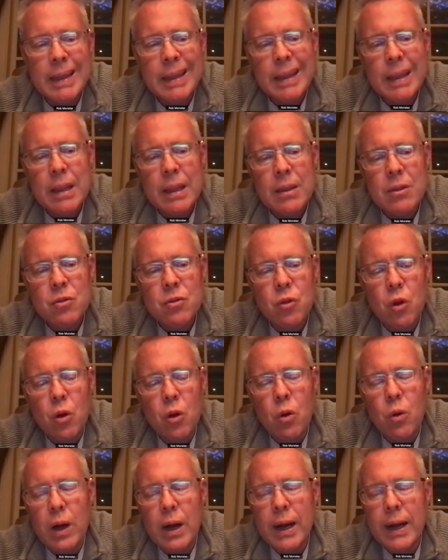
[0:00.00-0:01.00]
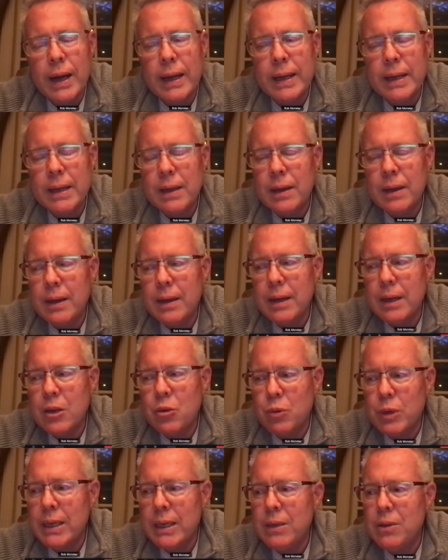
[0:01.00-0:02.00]
So I
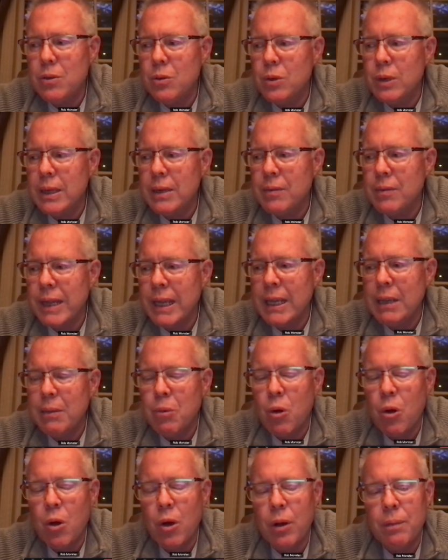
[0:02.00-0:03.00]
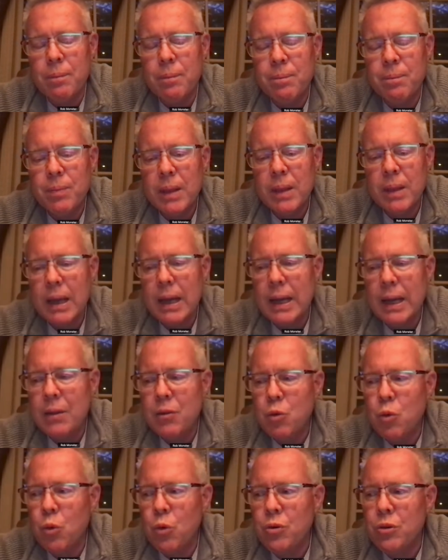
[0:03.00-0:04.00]
agreed to kind of take him on. And of
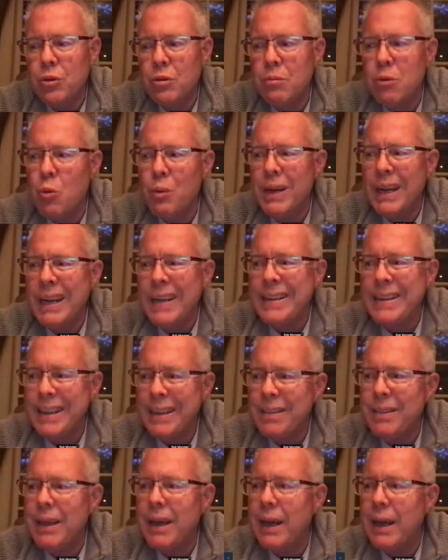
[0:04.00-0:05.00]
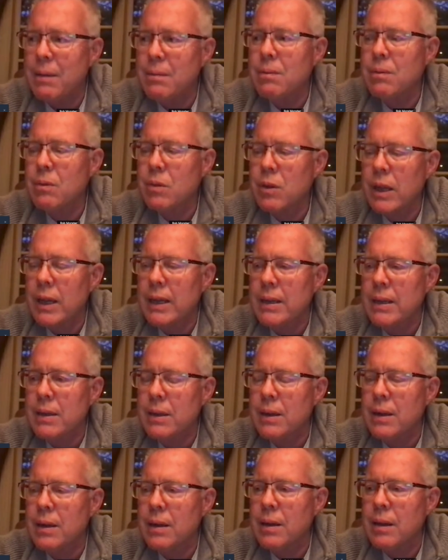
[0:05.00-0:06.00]
course, the moment I did that,
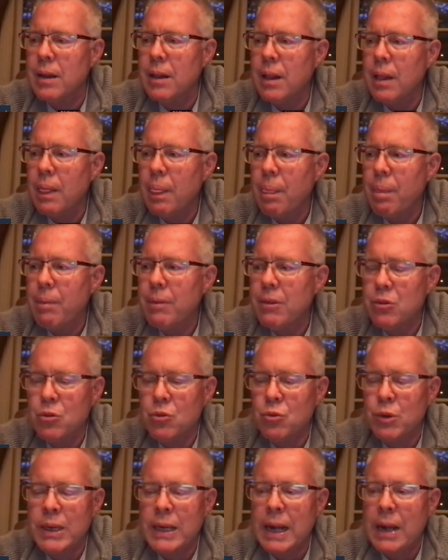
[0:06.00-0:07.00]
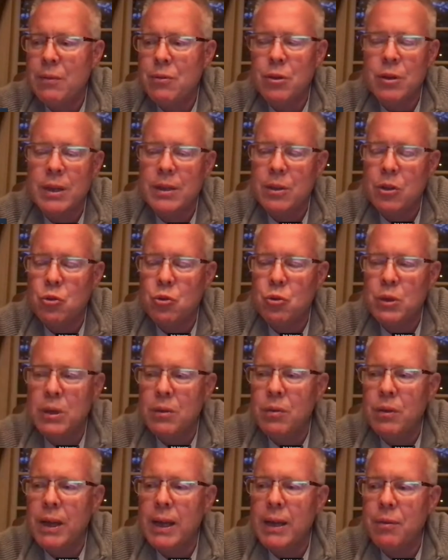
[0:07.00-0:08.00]
this was right after like the Tree of
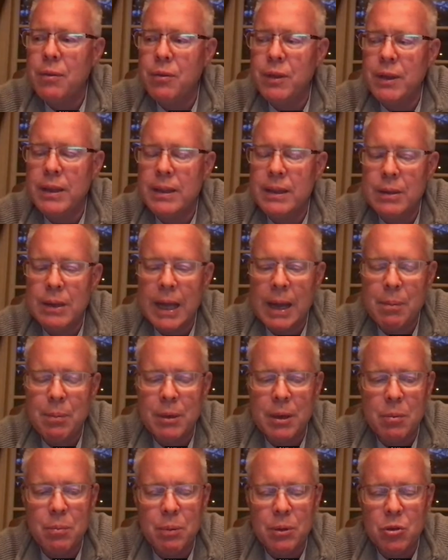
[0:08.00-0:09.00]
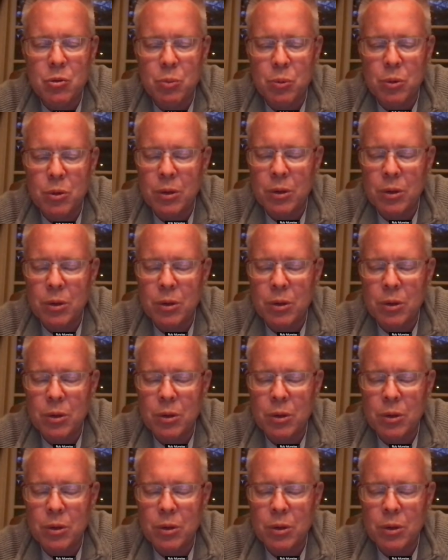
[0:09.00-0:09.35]
Life thing that happened in Pittsburgh.